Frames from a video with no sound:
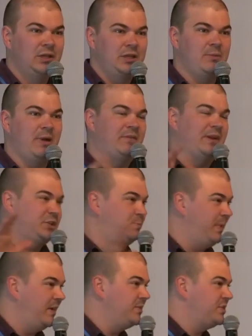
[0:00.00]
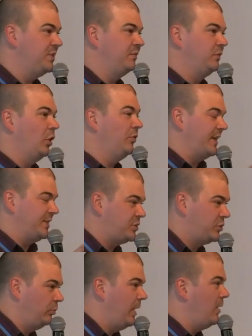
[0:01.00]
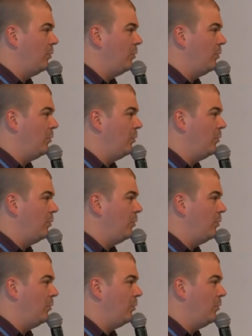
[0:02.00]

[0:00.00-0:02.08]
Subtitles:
You might have an experience of God, and that's great.